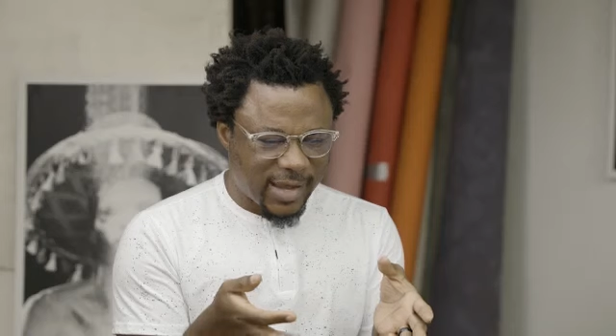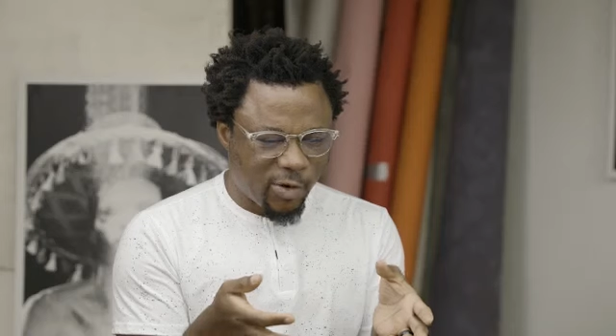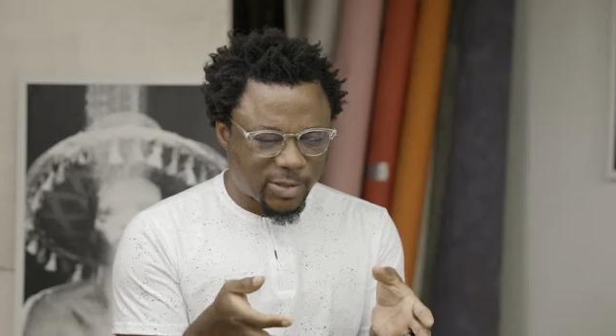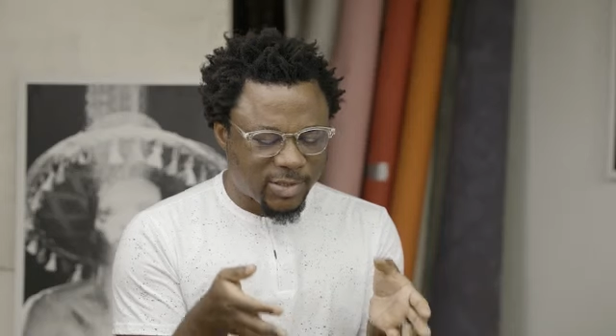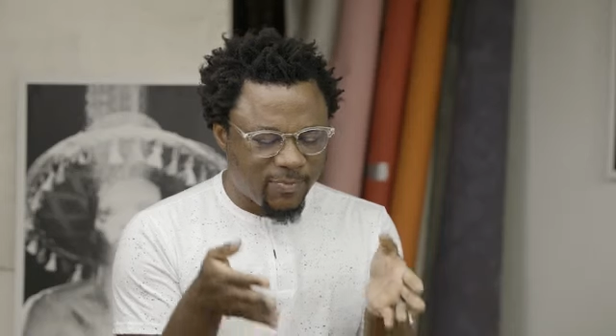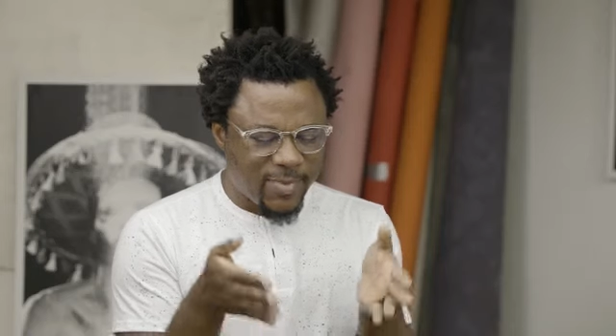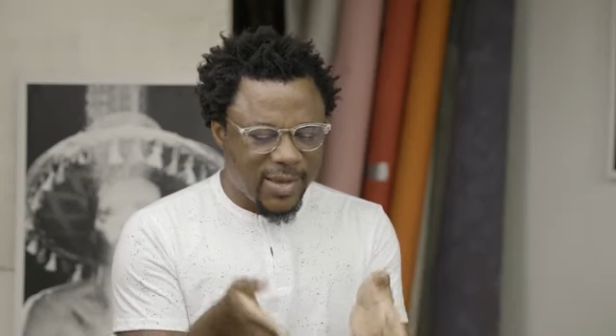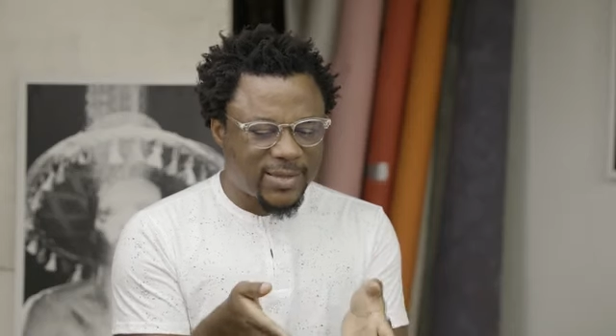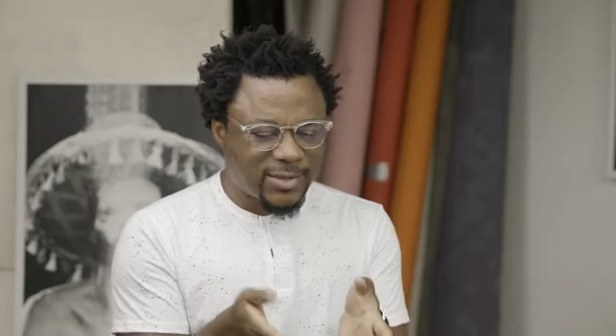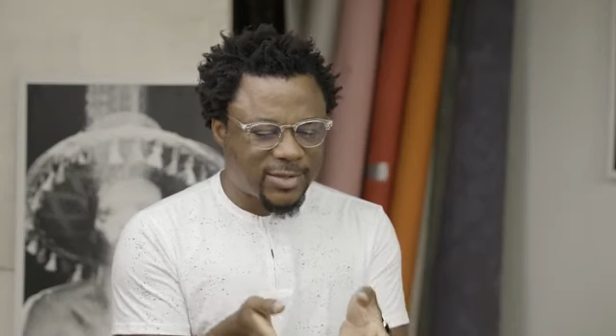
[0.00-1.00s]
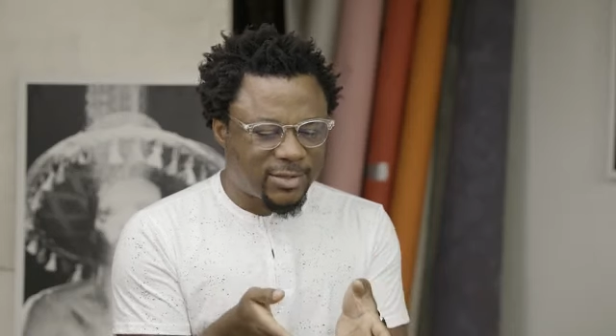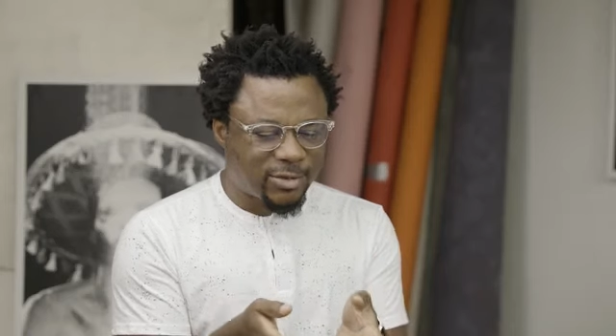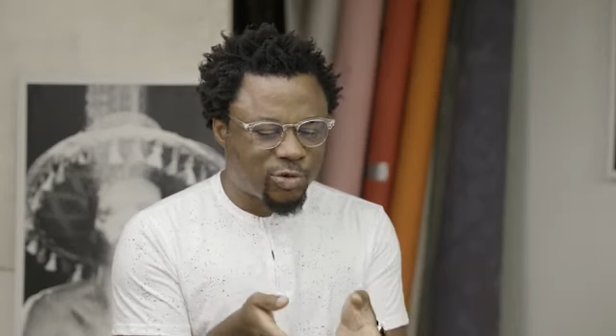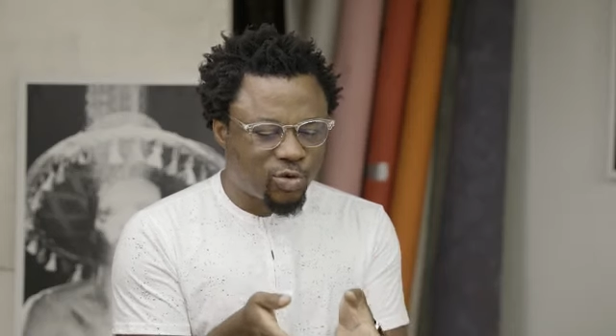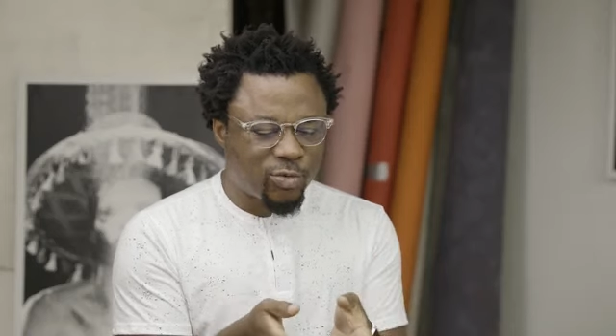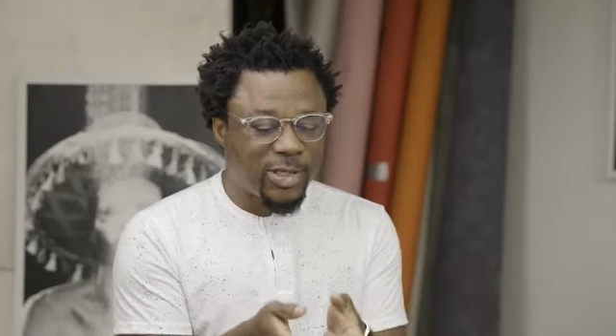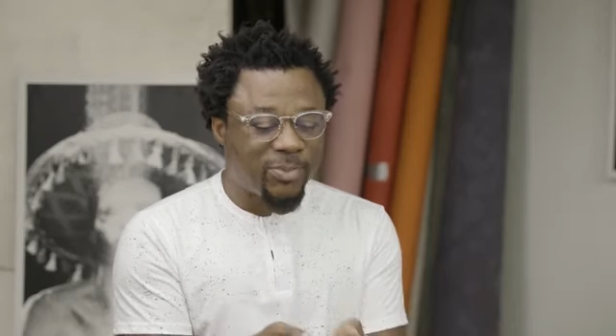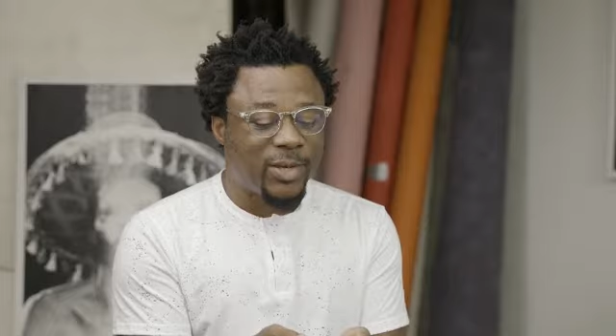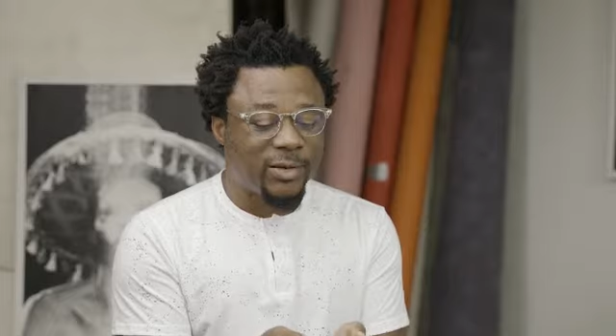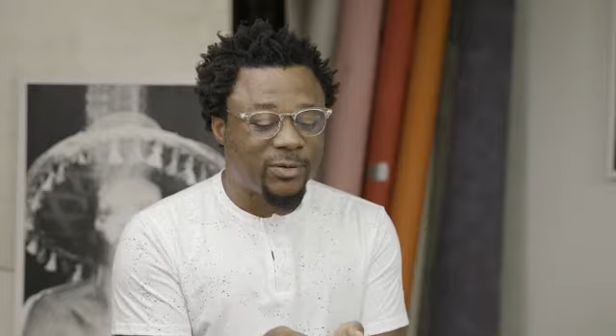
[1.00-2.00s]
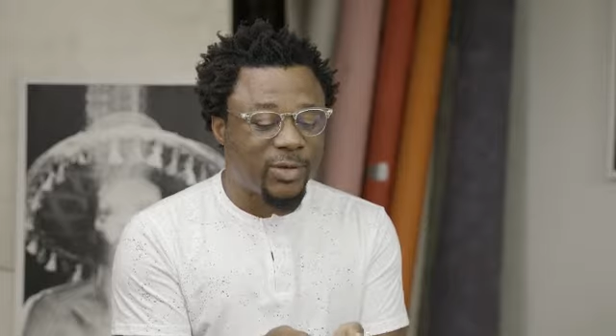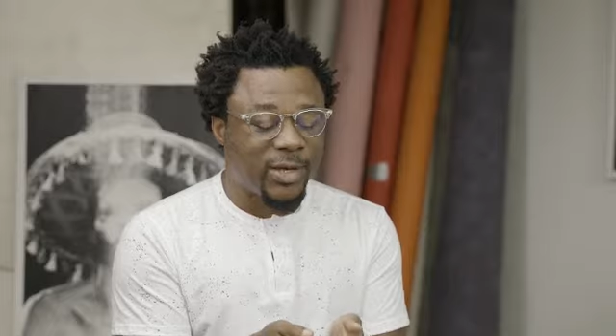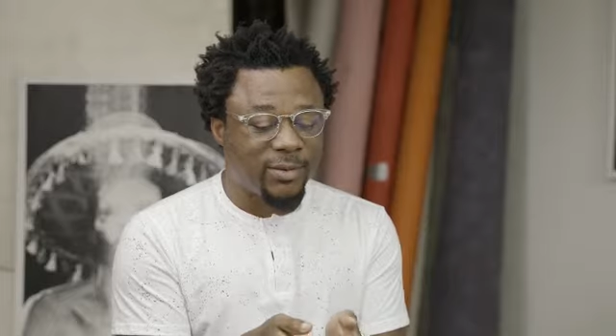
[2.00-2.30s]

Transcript: I was immersed so deeply in